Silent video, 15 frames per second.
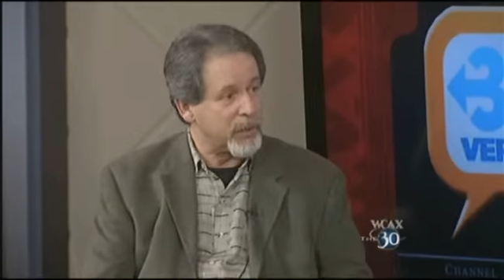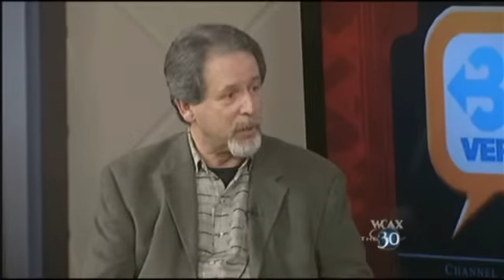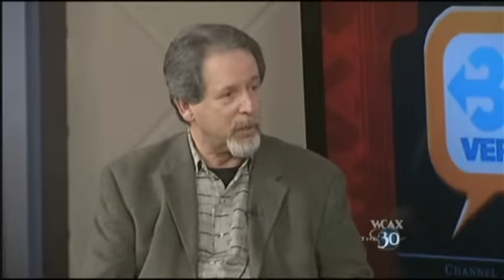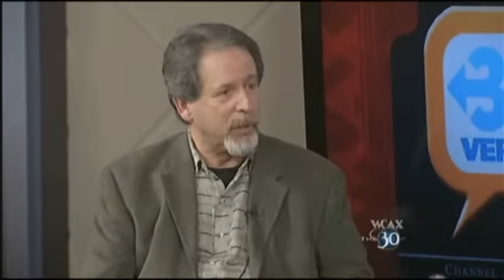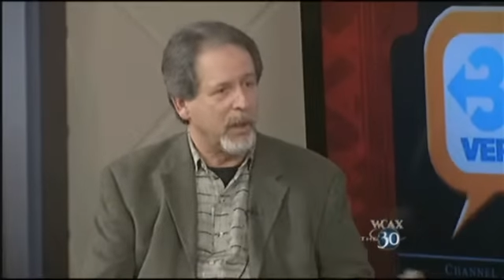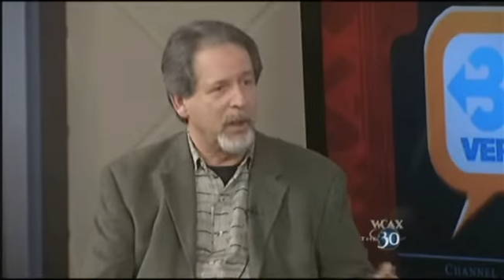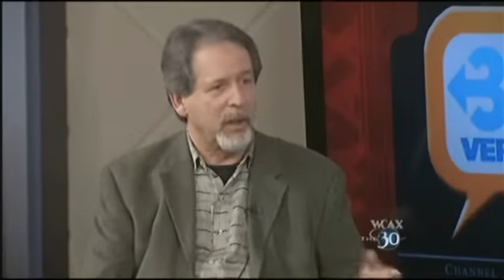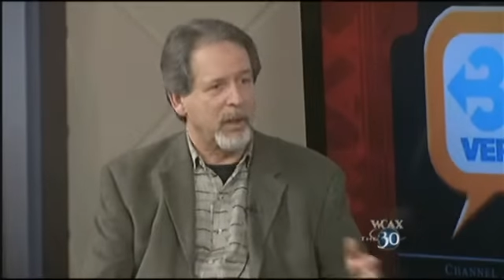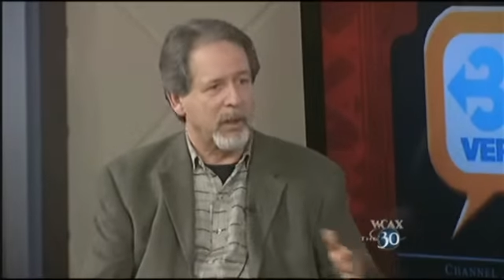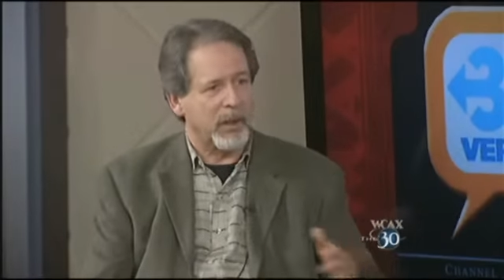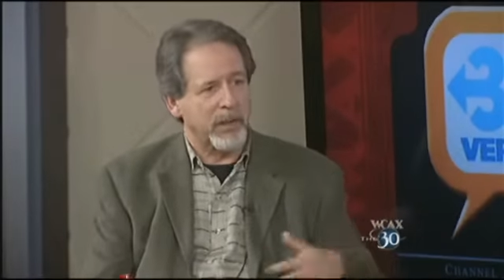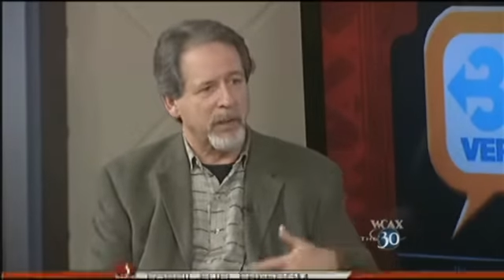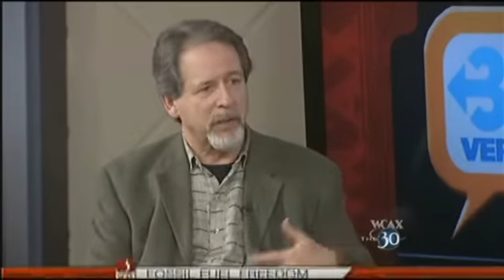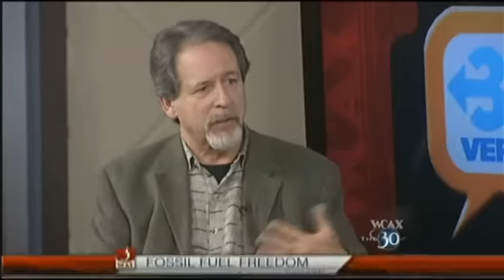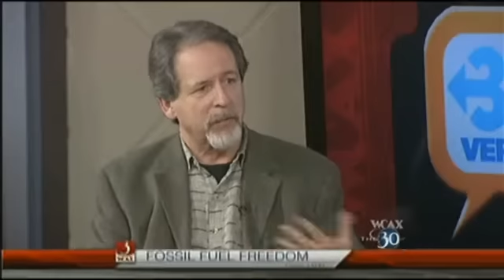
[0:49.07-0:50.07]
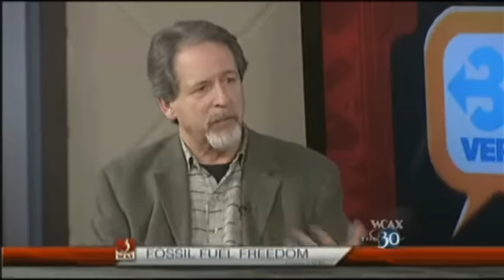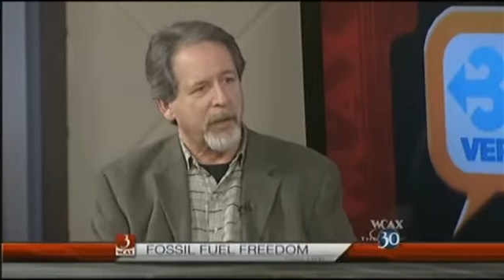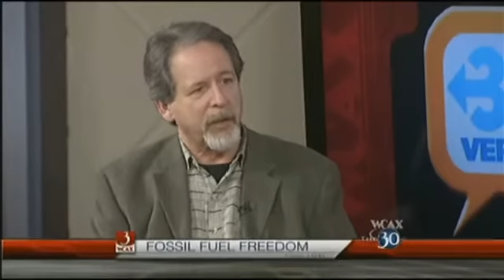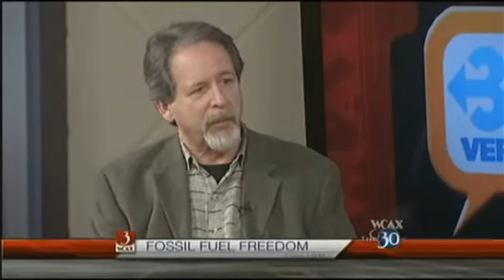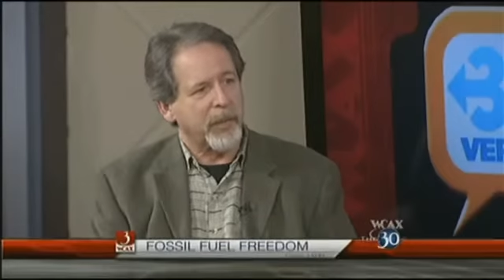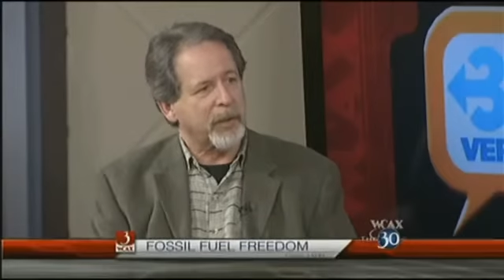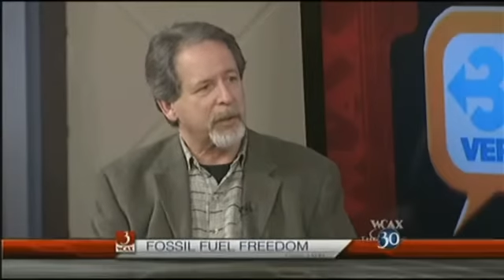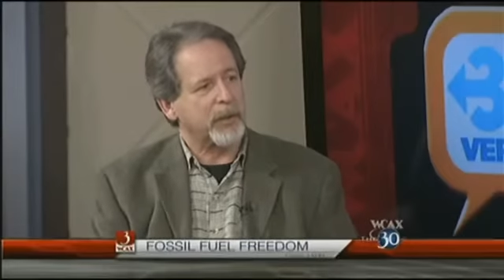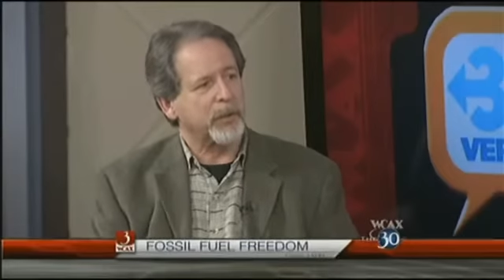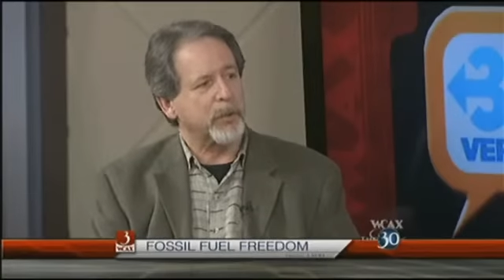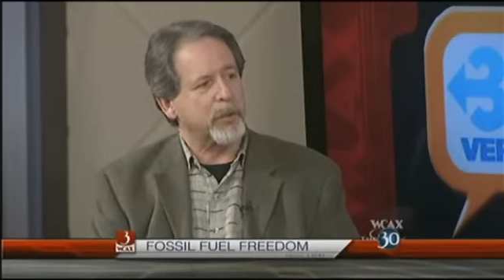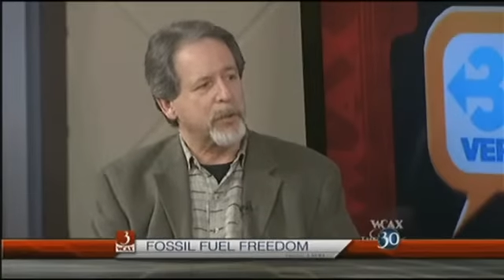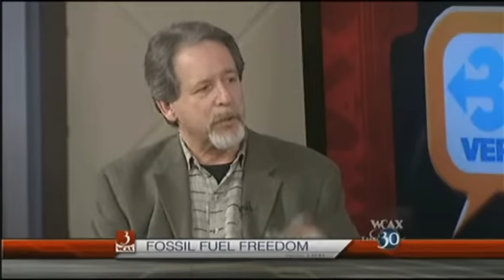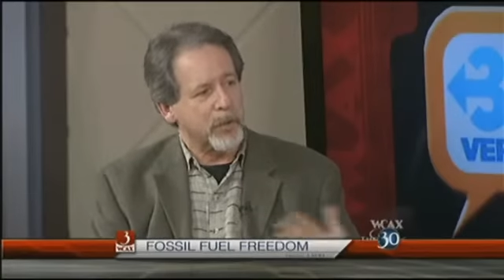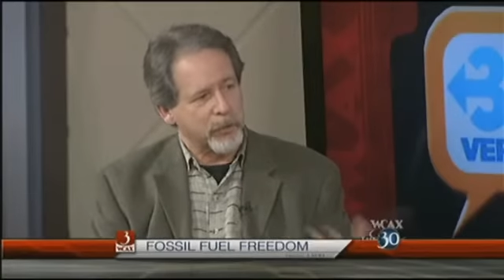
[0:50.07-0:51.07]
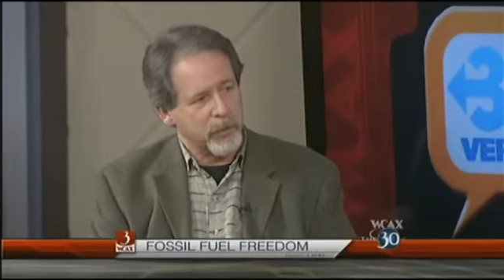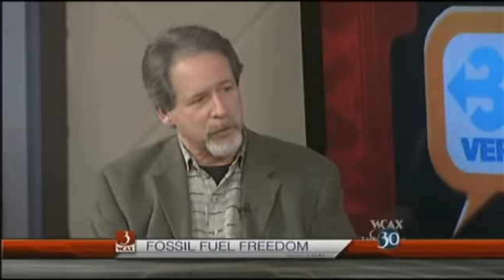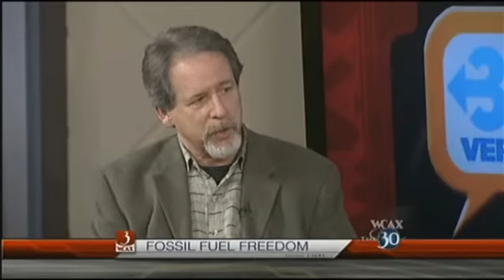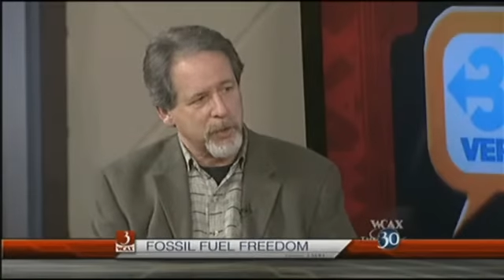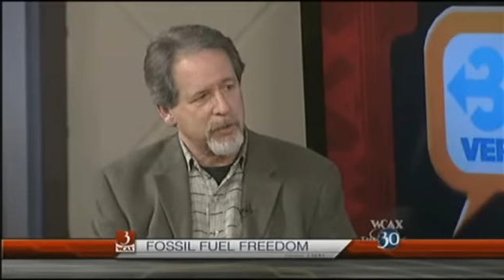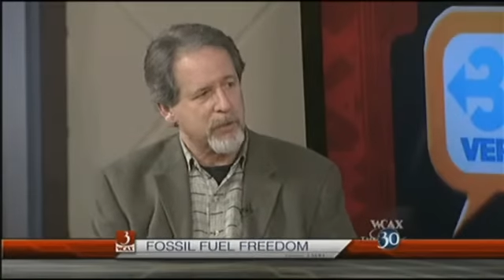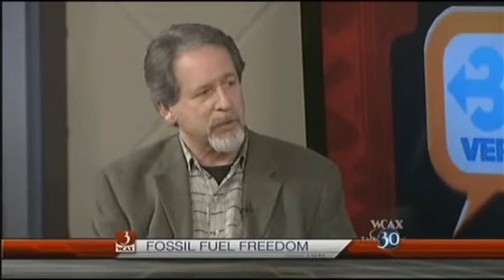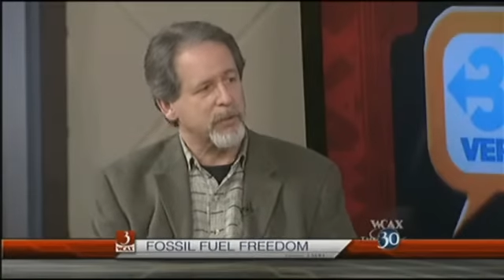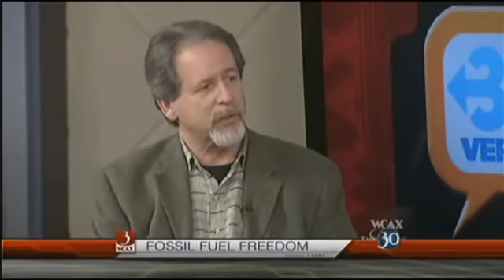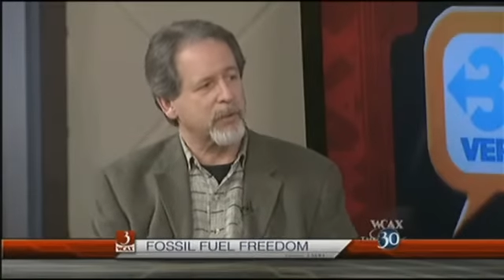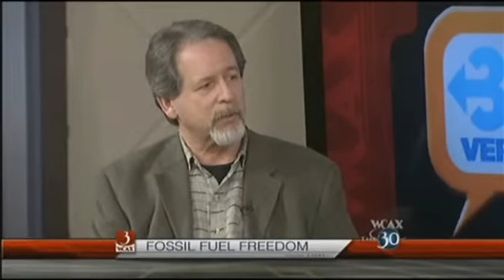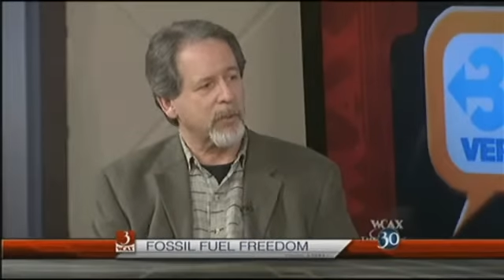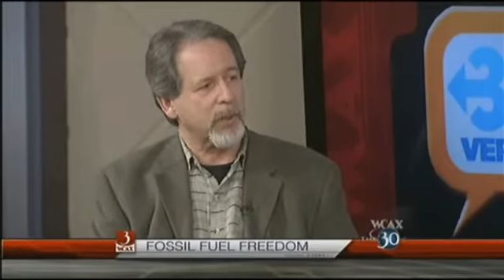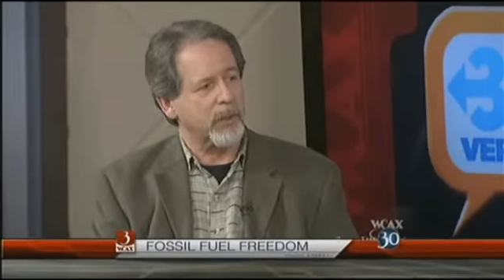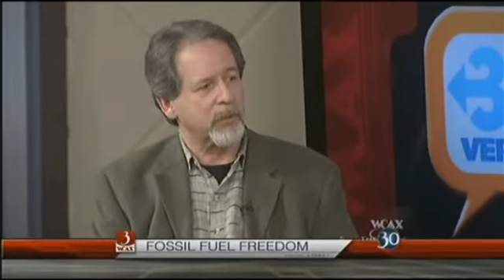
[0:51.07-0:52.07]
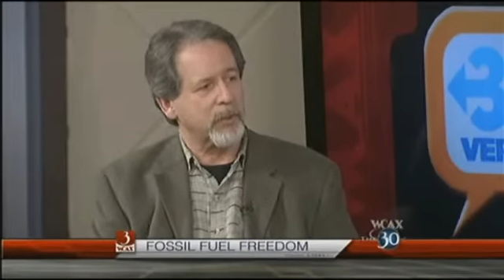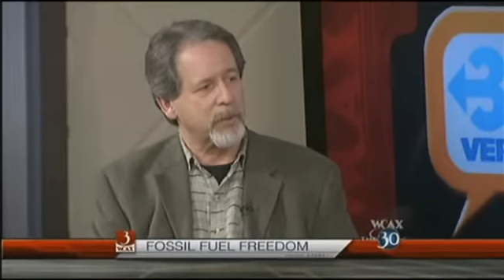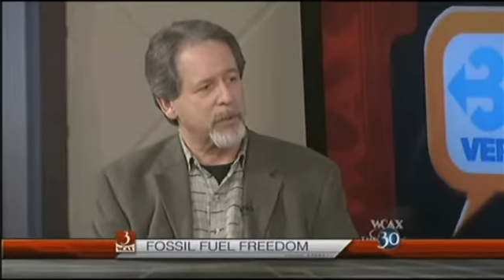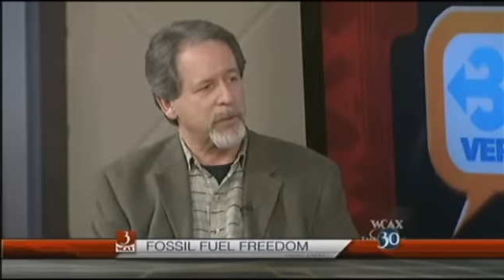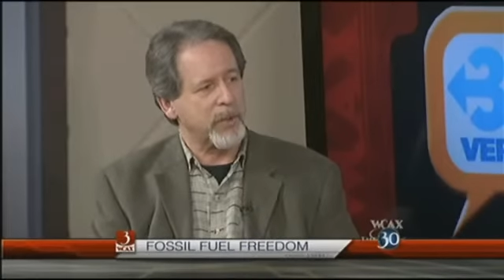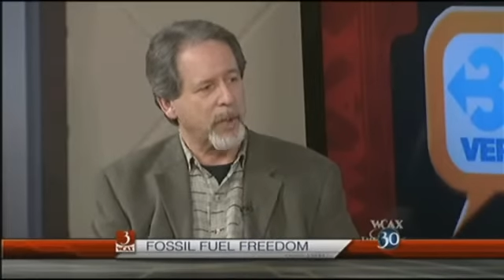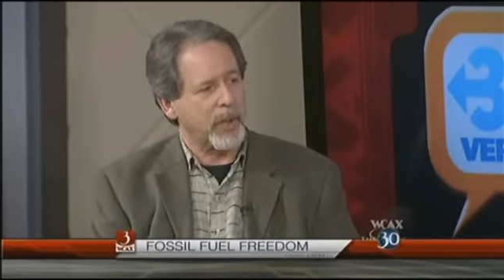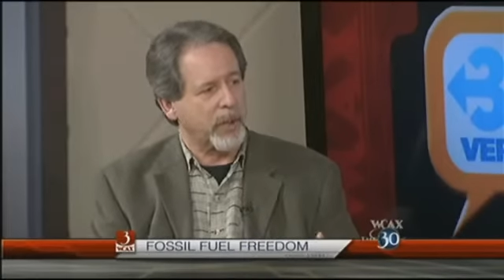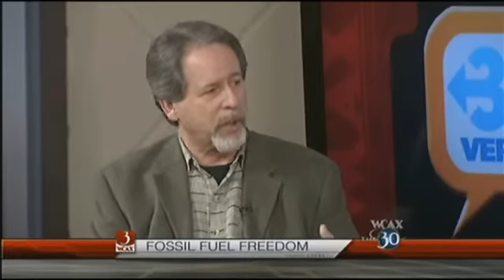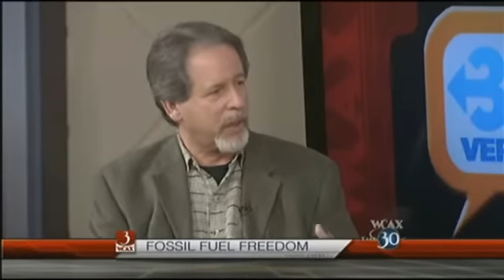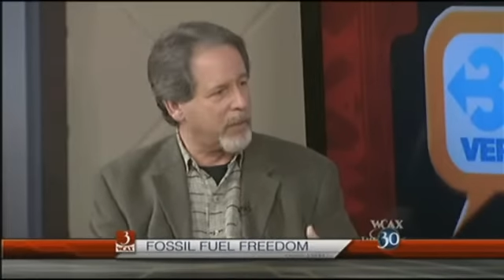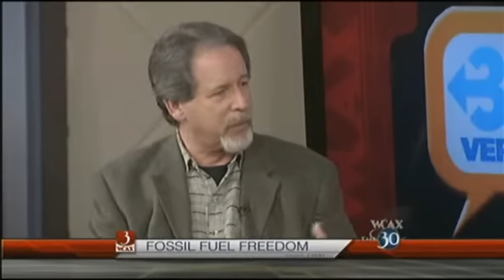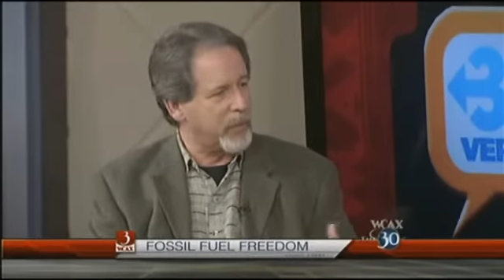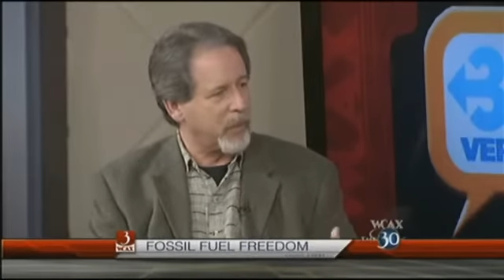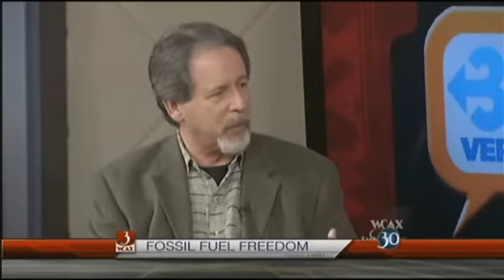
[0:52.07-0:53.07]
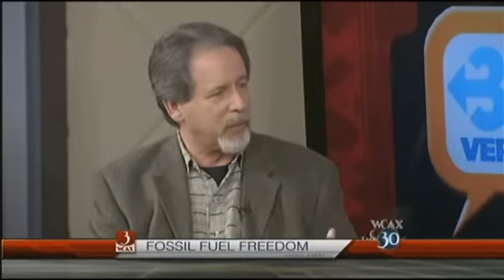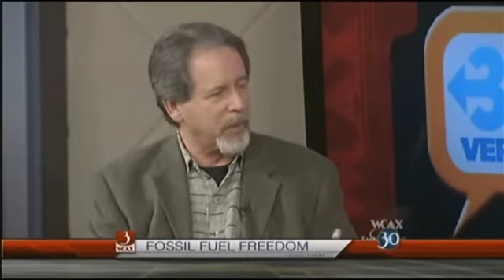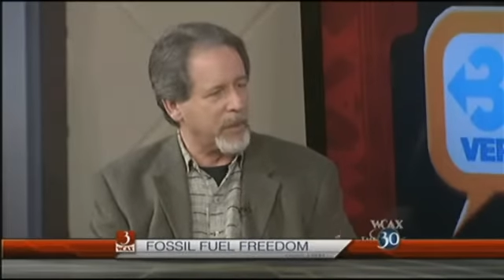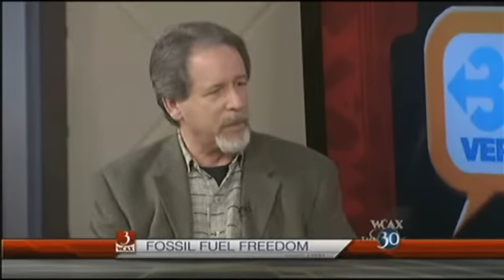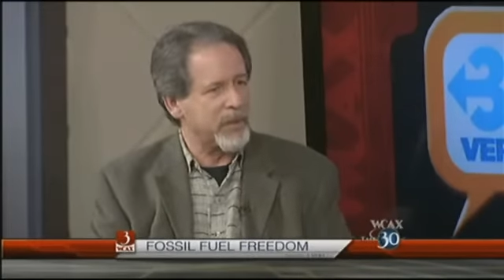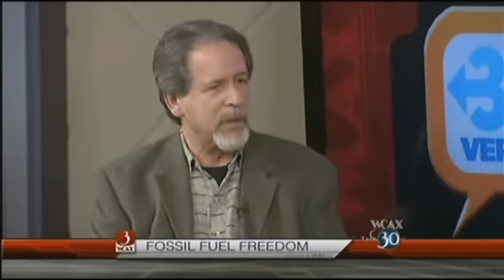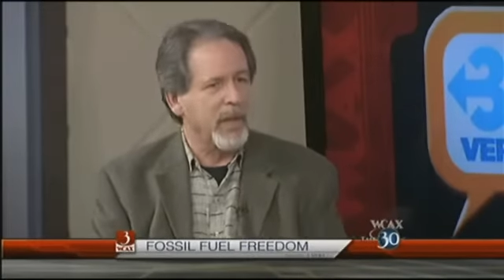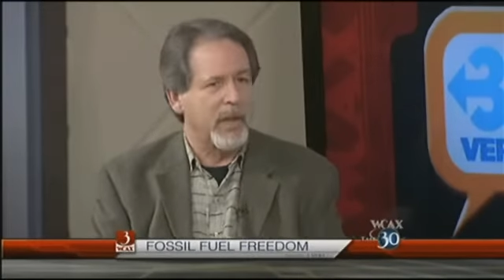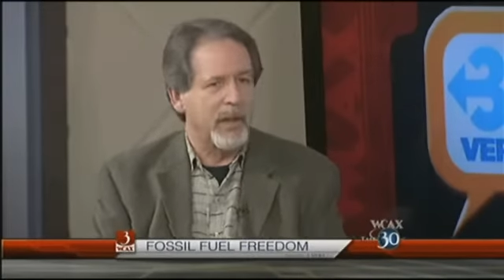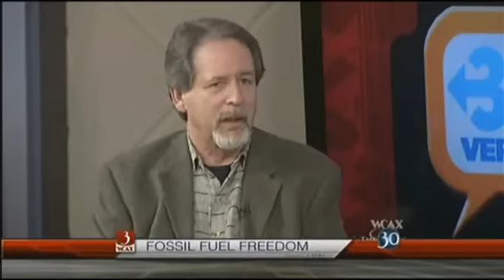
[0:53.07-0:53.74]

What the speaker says: So a lot of the other environmental groups, social justice groups kind of come to our events.